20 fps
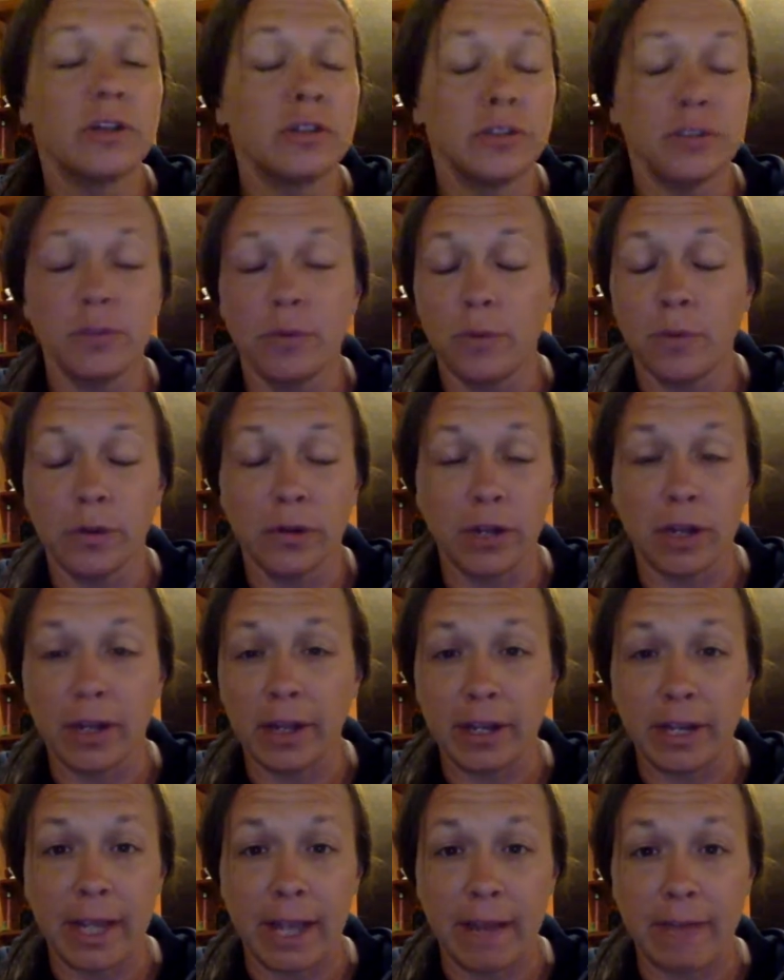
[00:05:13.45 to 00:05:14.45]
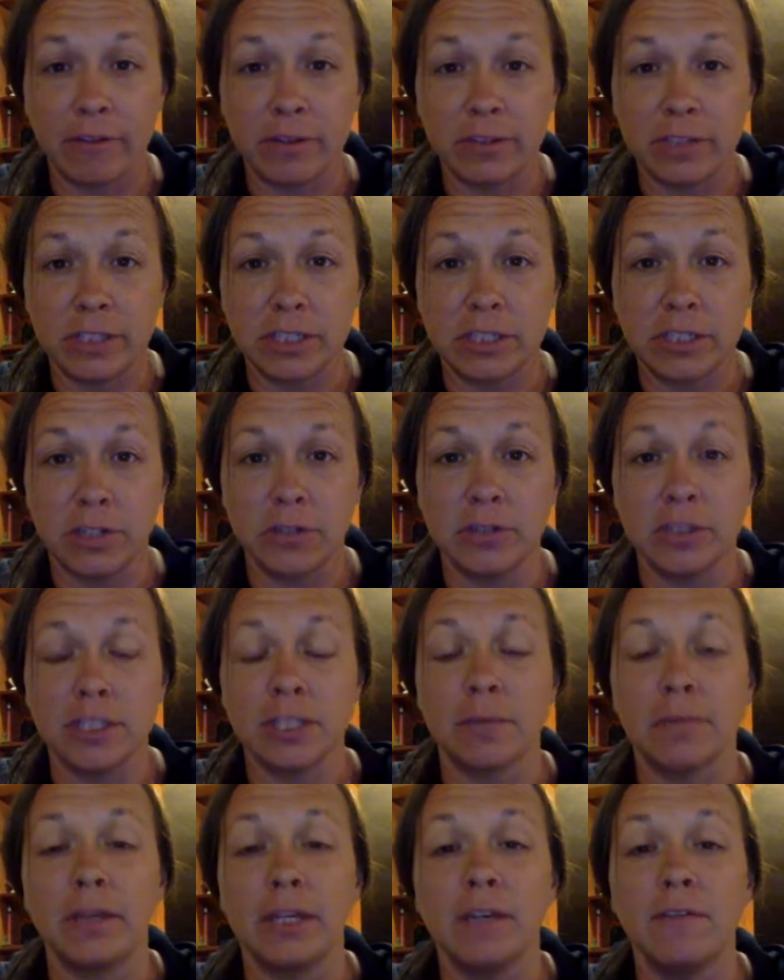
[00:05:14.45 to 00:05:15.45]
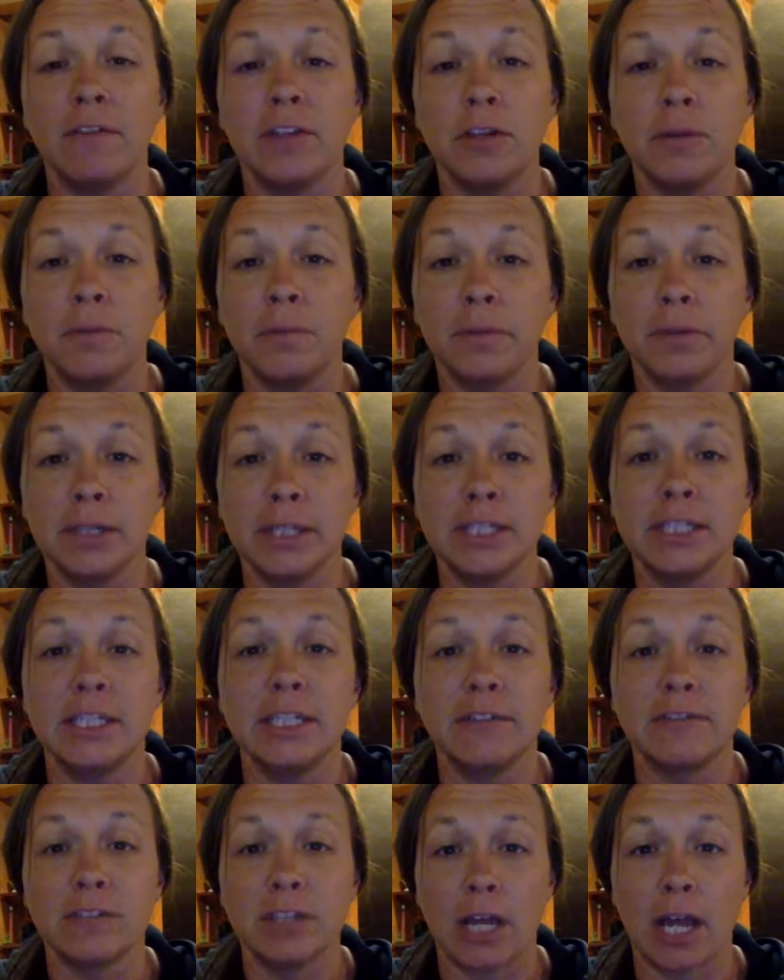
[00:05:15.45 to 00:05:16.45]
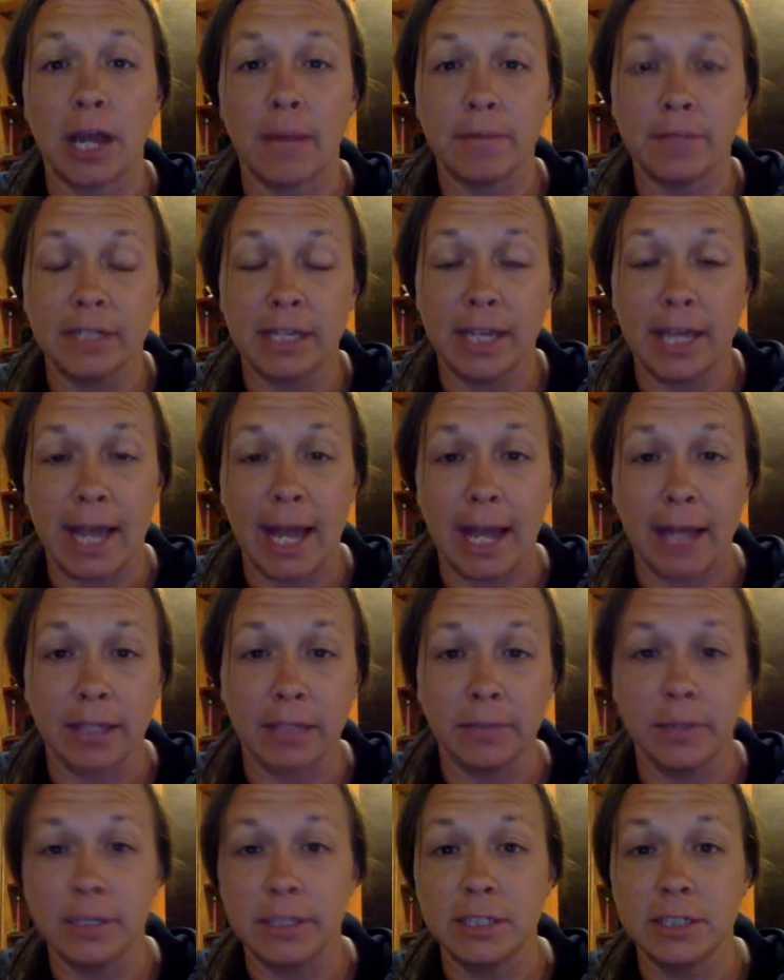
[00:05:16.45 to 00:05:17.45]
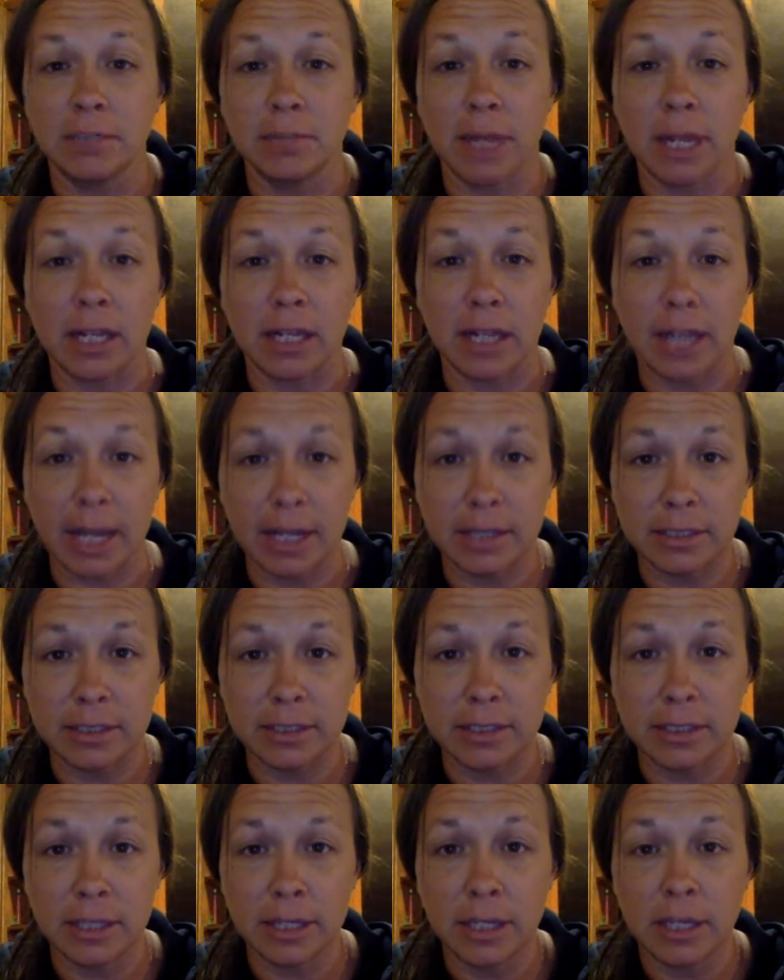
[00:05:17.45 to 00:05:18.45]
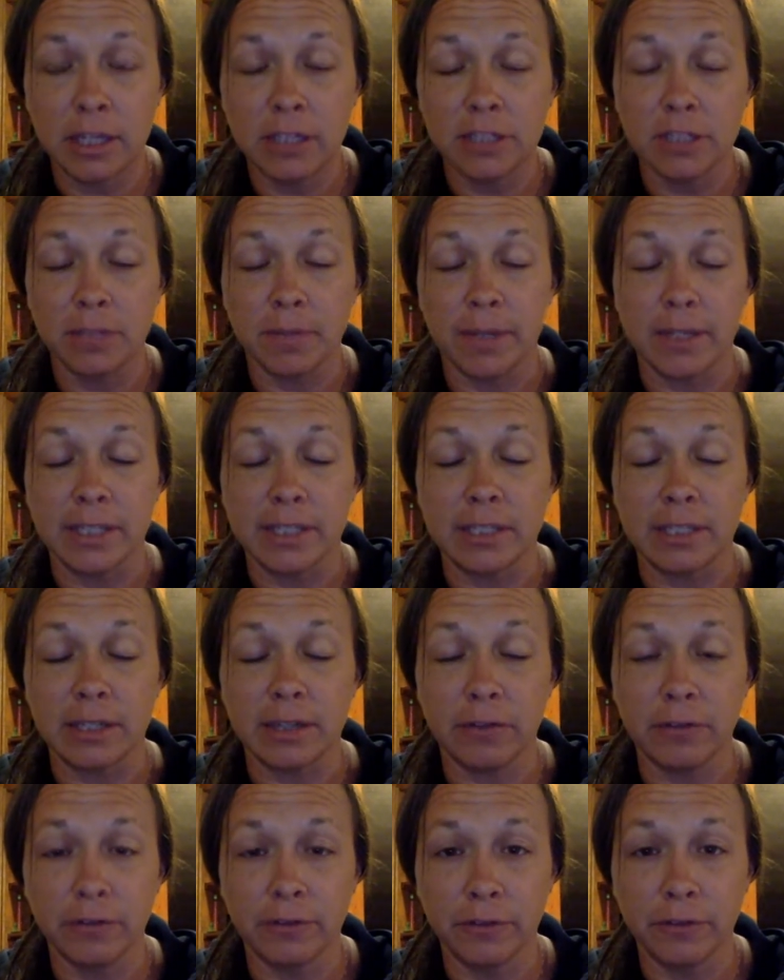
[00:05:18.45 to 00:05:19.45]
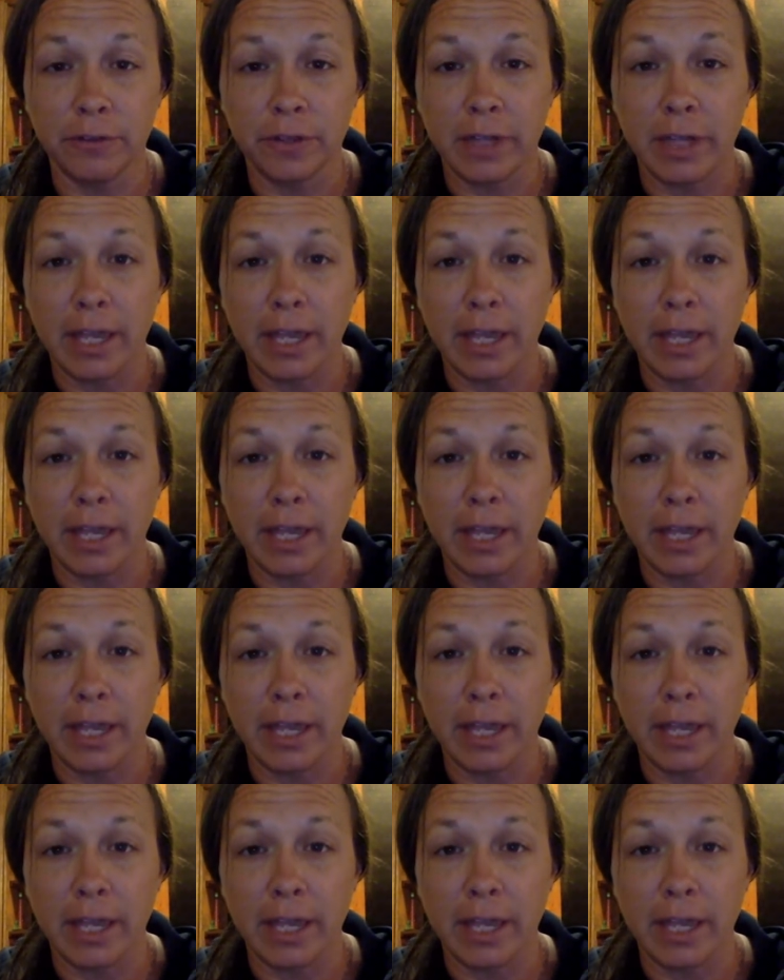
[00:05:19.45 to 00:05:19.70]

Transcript: So we're not going to have those excuses. I'm giving you plenty of time to get acclimated to my class, to myself,